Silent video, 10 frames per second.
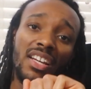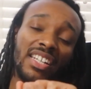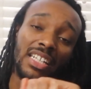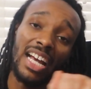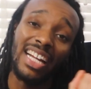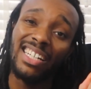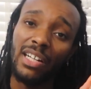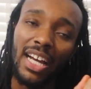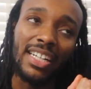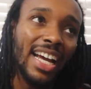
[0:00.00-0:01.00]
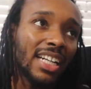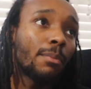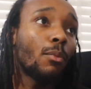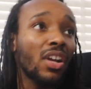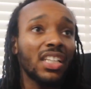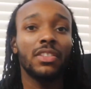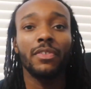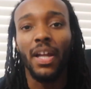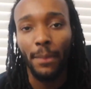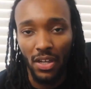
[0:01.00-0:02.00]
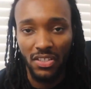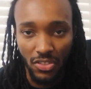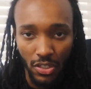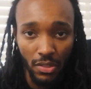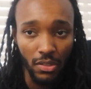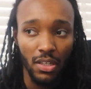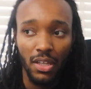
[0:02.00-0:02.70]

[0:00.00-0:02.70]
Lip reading: and I had a mock interview with that person too.